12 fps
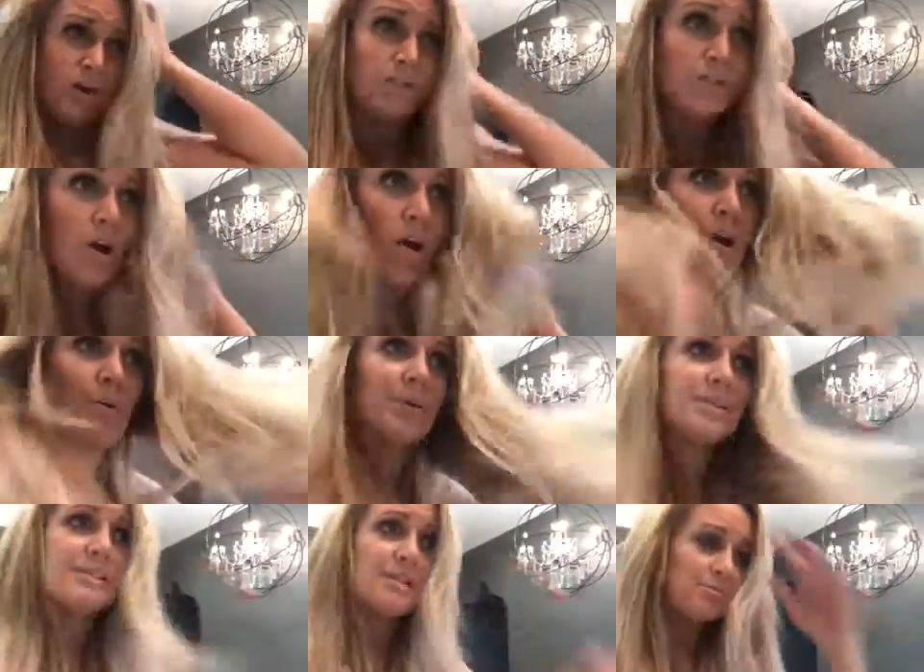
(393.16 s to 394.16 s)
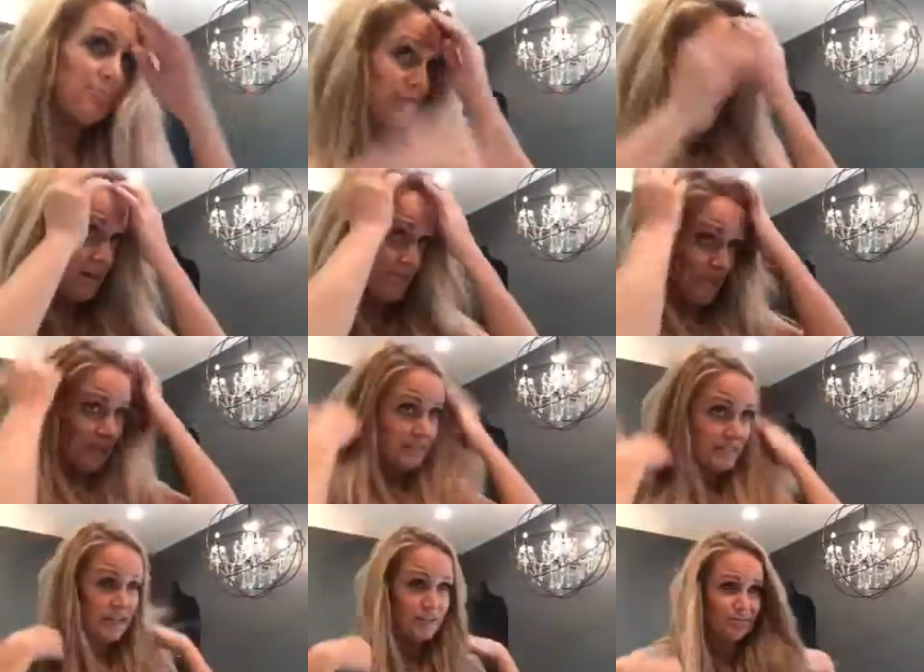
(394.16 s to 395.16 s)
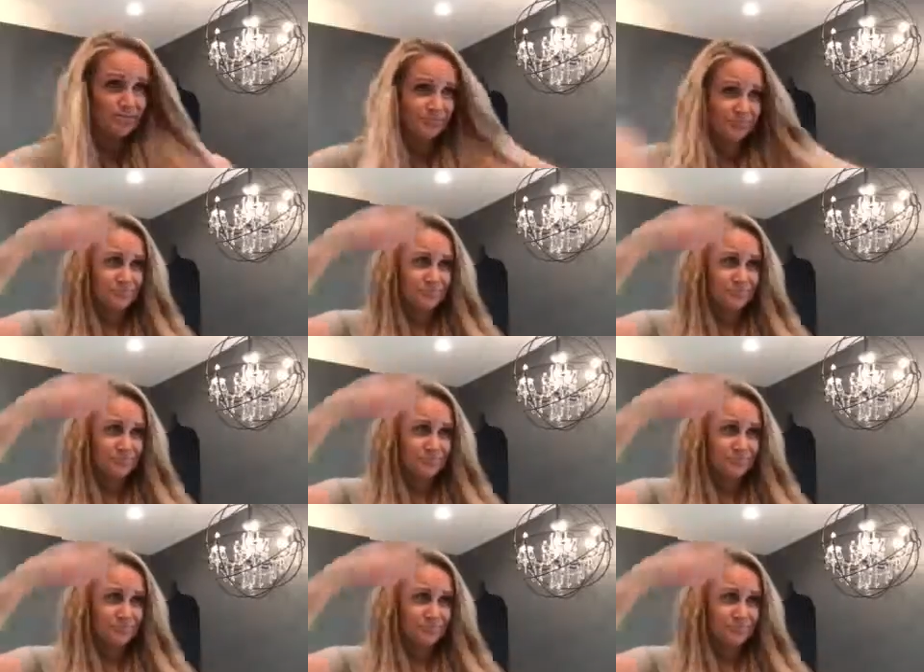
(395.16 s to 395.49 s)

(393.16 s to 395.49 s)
So we're just gonna put that back down.